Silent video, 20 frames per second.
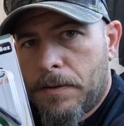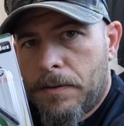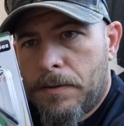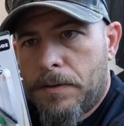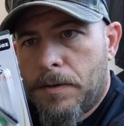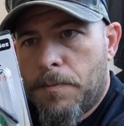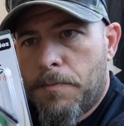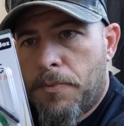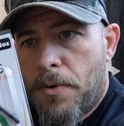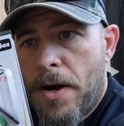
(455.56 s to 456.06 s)

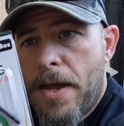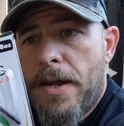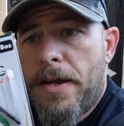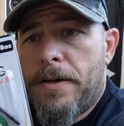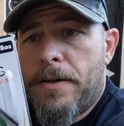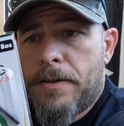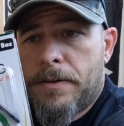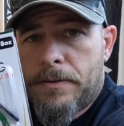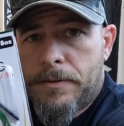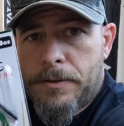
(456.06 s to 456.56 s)
The
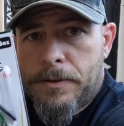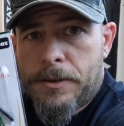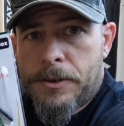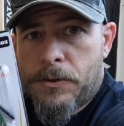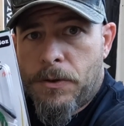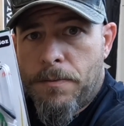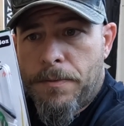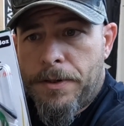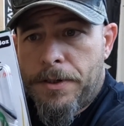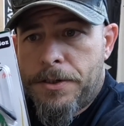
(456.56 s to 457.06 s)
braid
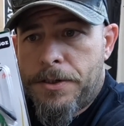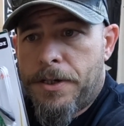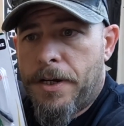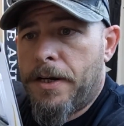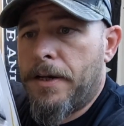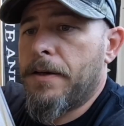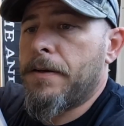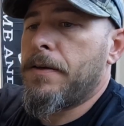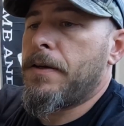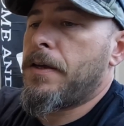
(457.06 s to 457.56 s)
swimming
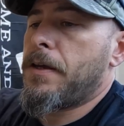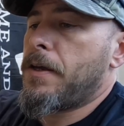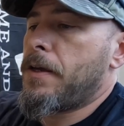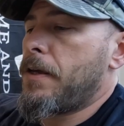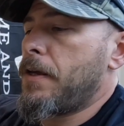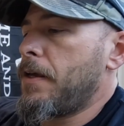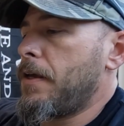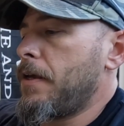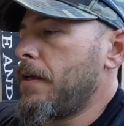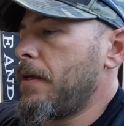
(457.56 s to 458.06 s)
jig.
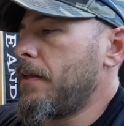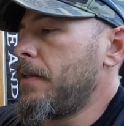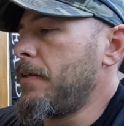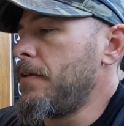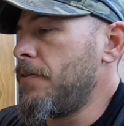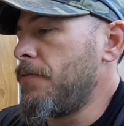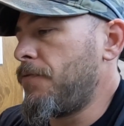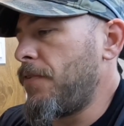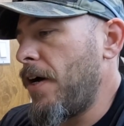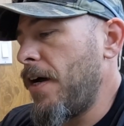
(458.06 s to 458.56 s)

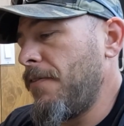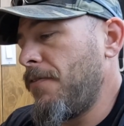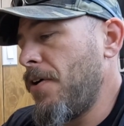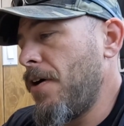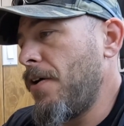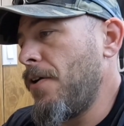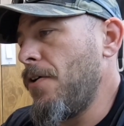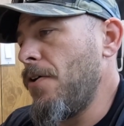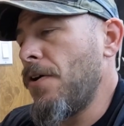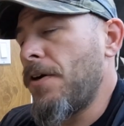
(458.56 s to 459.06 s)

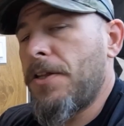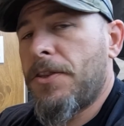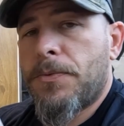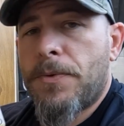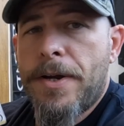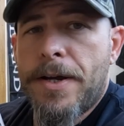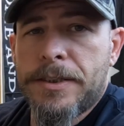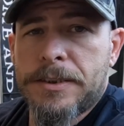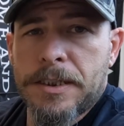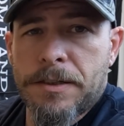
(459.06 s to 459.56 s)
5/0 hook,
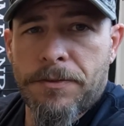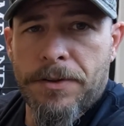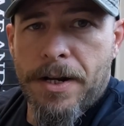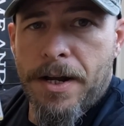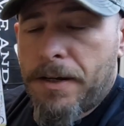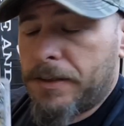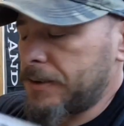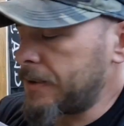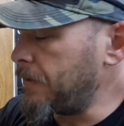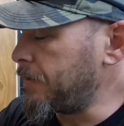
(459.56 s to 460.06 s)
3/7
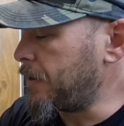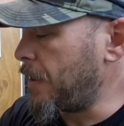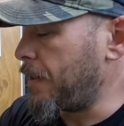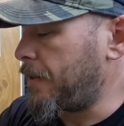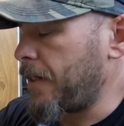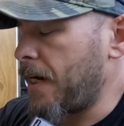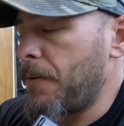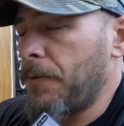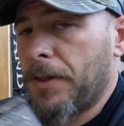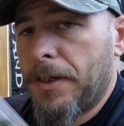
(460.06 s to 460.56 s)
ounce. That was another
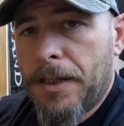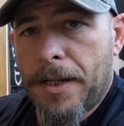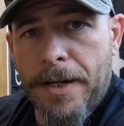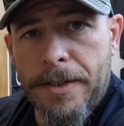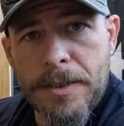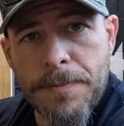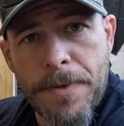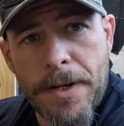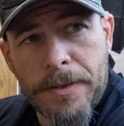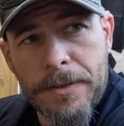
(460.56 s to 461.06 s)
thing I really
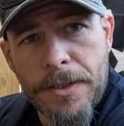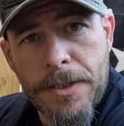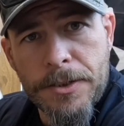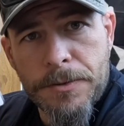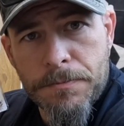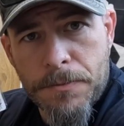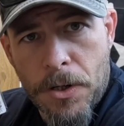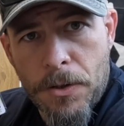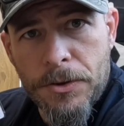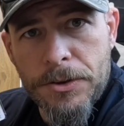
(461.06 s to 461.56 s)
liked about this.
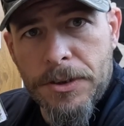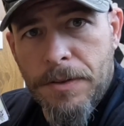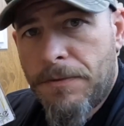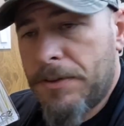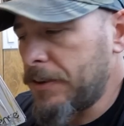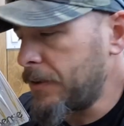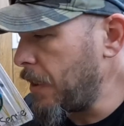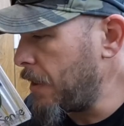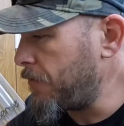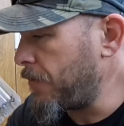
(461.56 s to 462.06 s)
Most of the
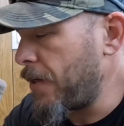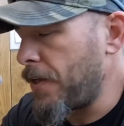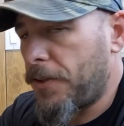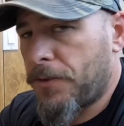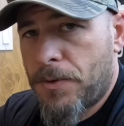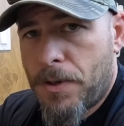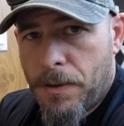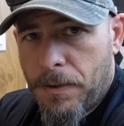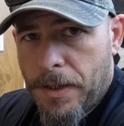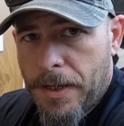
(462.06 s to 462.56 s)
stuff I
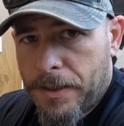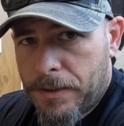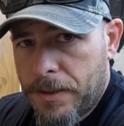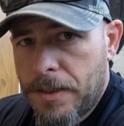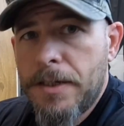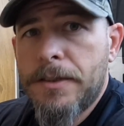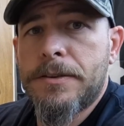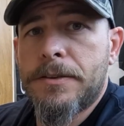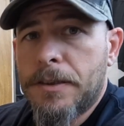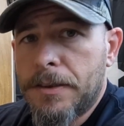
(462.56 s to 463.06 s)
throw like
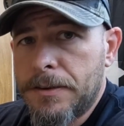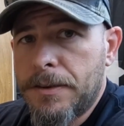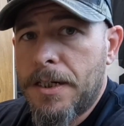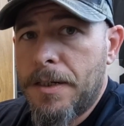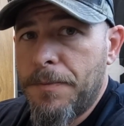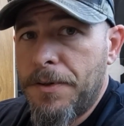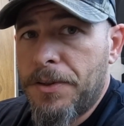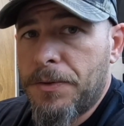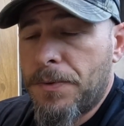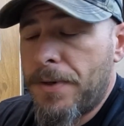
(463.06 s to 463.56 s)
this is
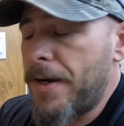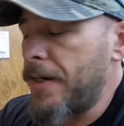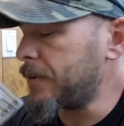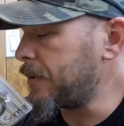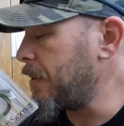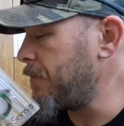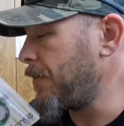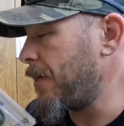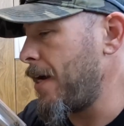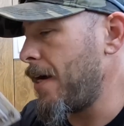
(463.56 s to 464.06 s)
going to be
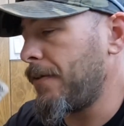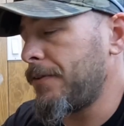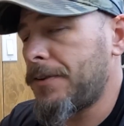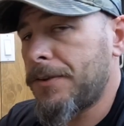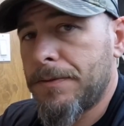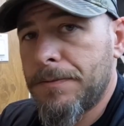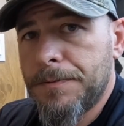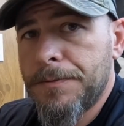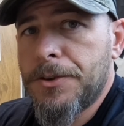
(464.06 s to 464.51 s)
3/7 ounce.